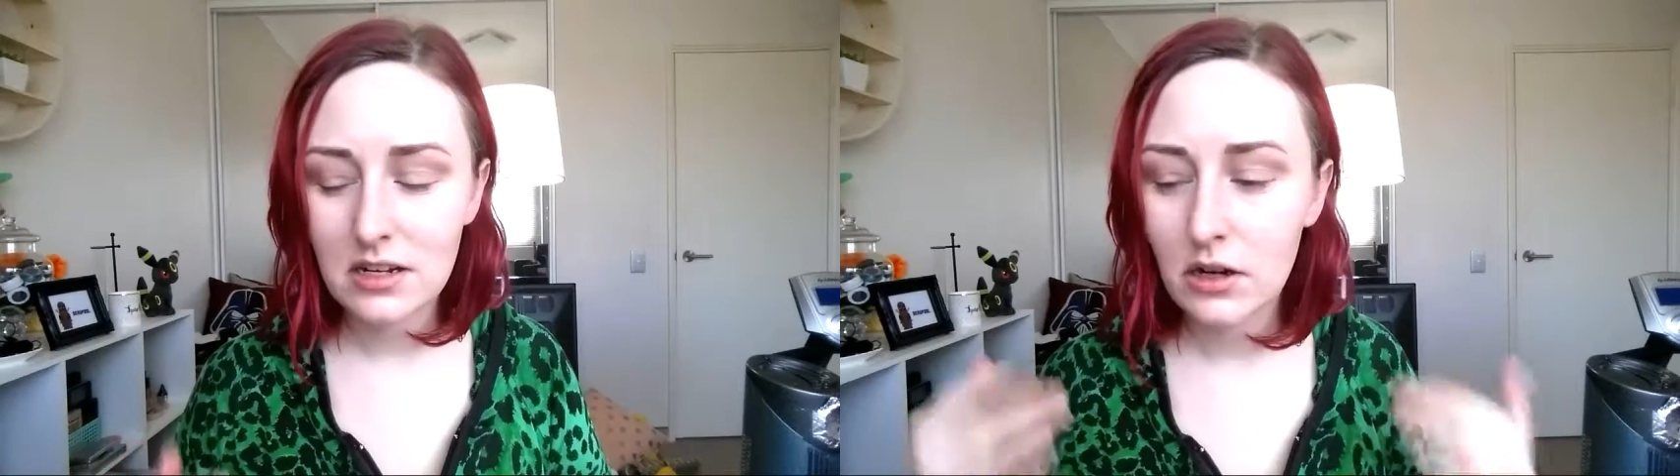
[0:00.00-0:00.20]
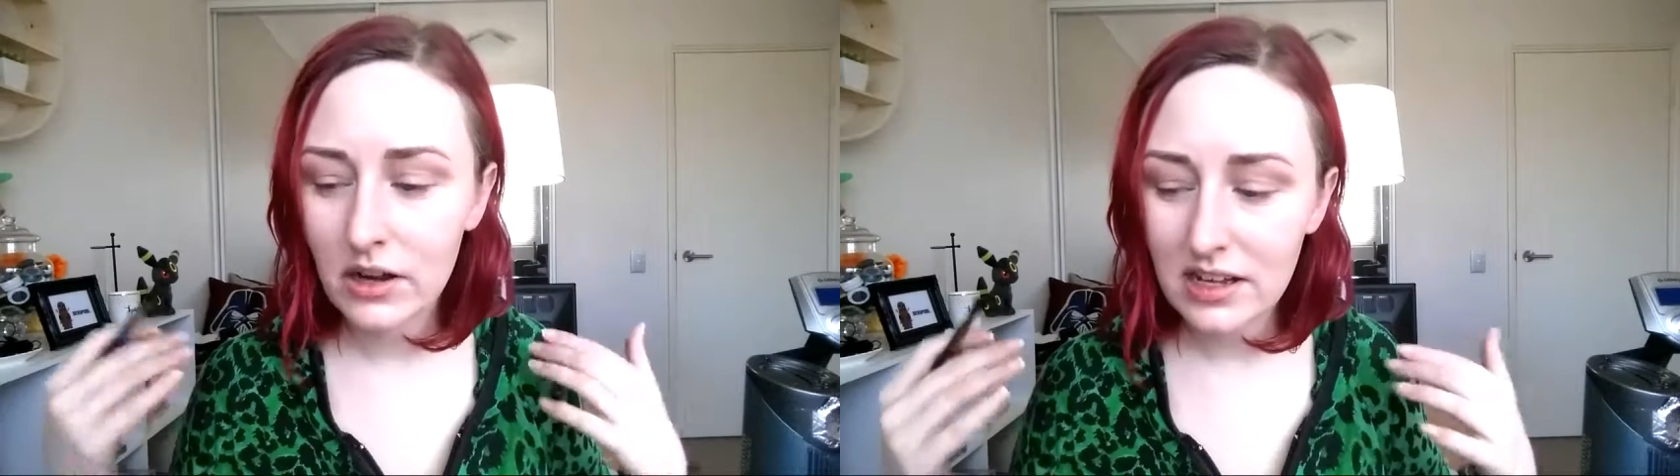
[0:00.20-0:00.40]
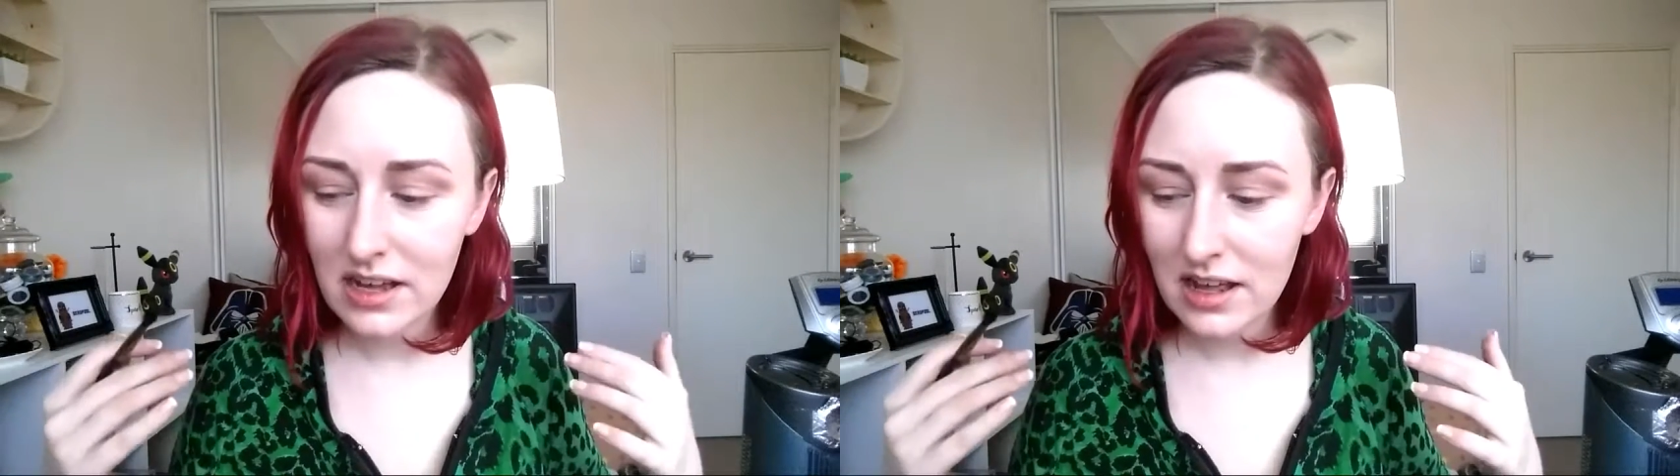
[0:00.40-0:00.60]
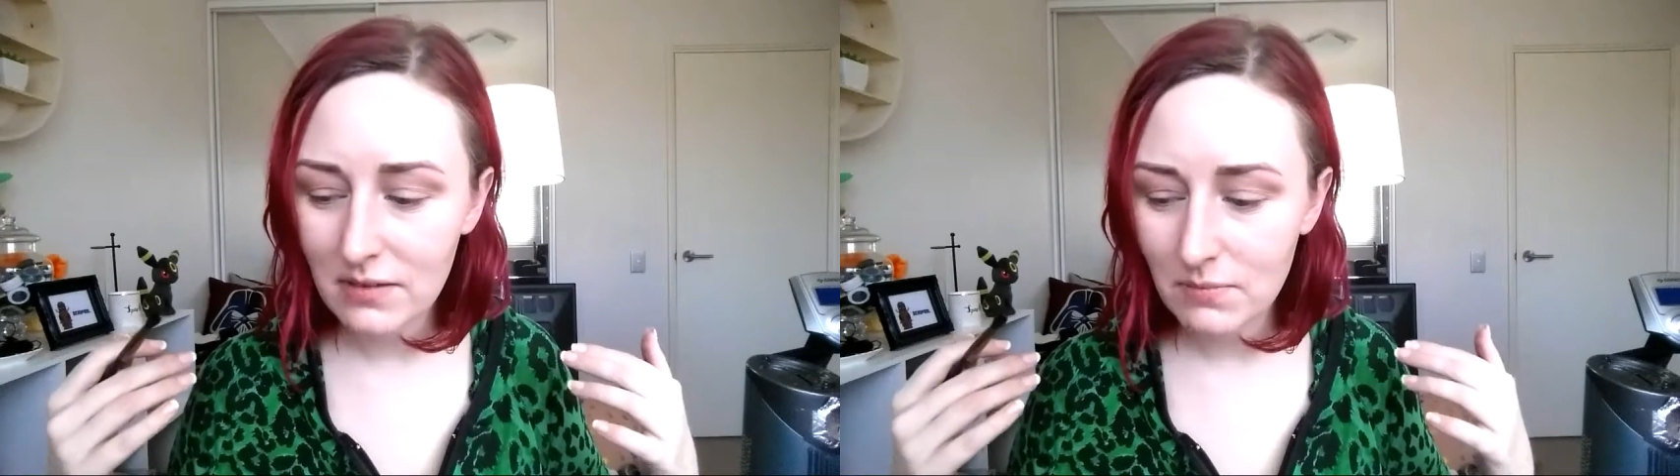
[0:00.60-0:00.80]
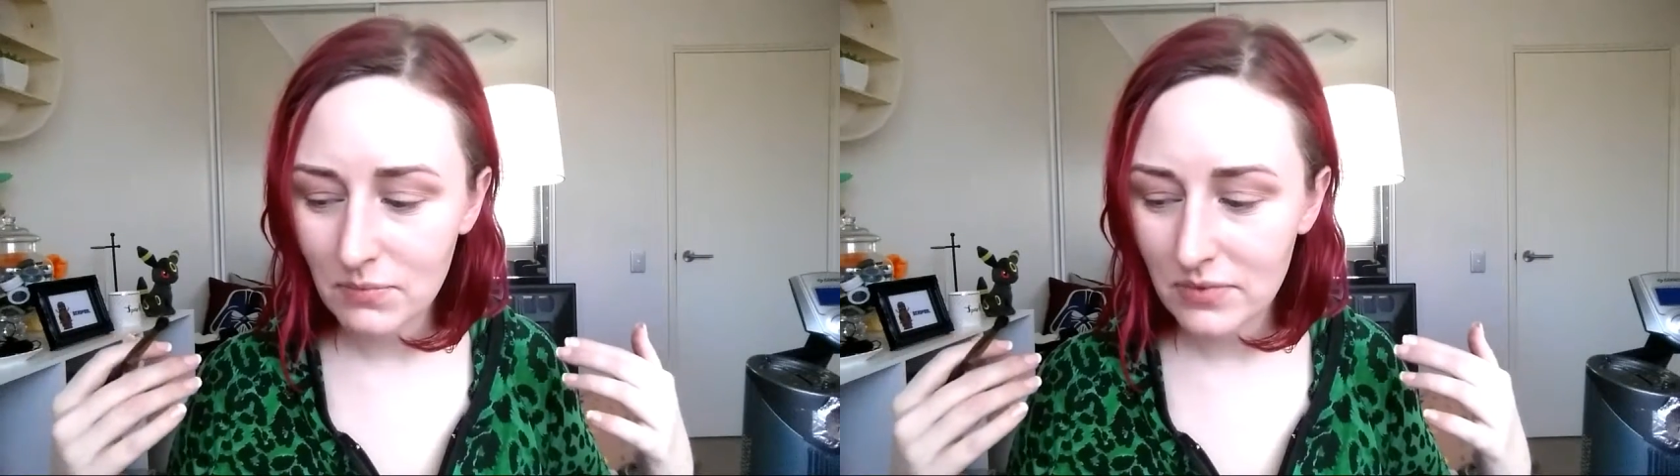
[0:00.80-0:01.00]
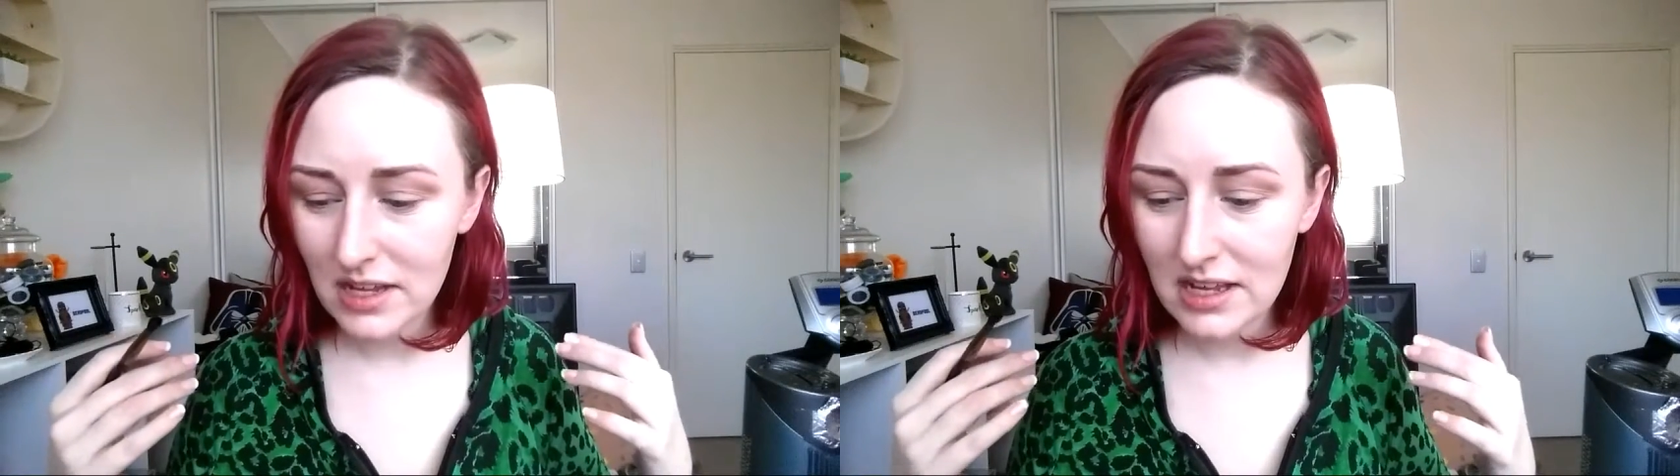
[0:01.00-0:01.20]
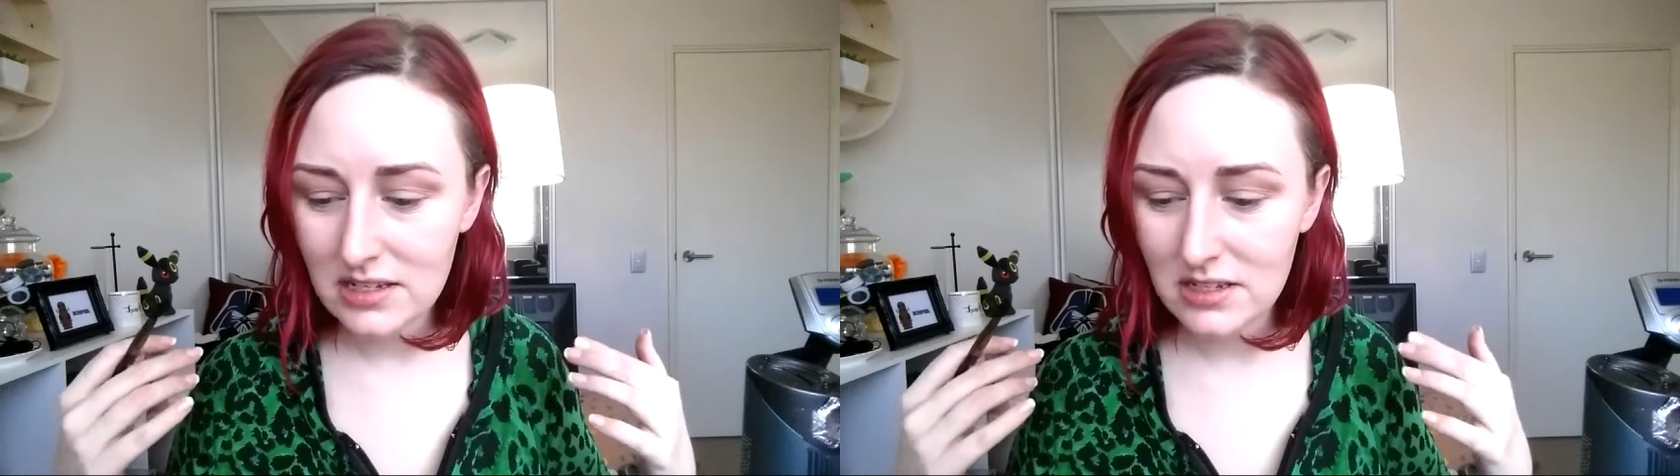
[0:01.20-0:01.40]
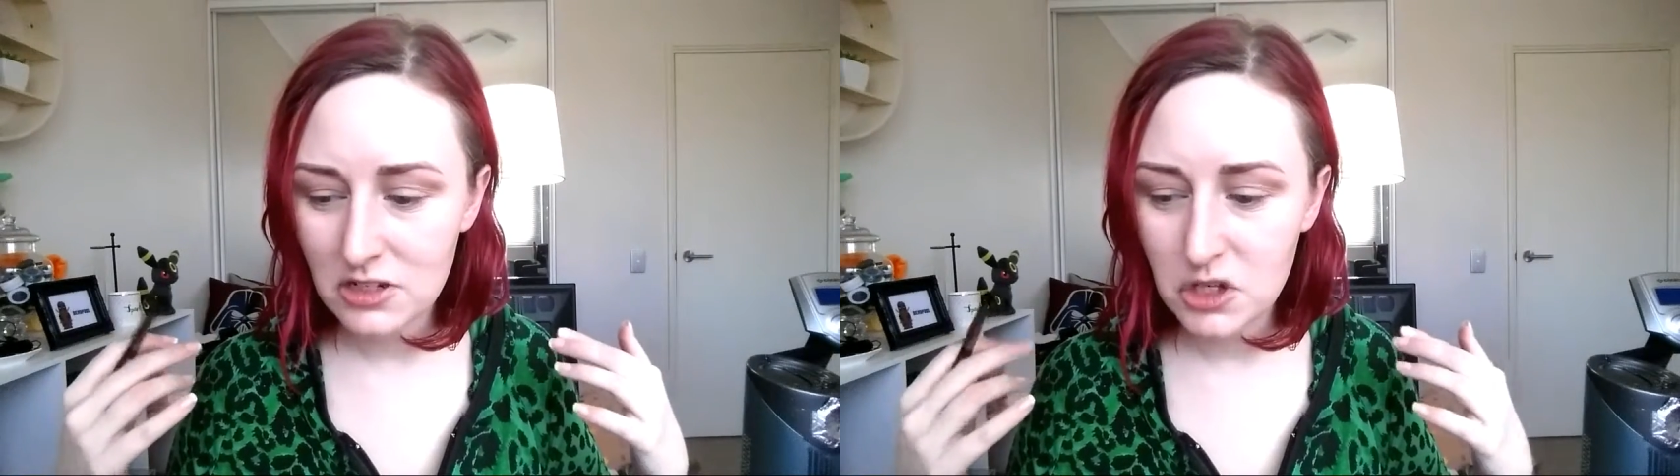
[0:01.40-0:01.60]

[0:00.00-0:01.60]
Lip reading: You know, it's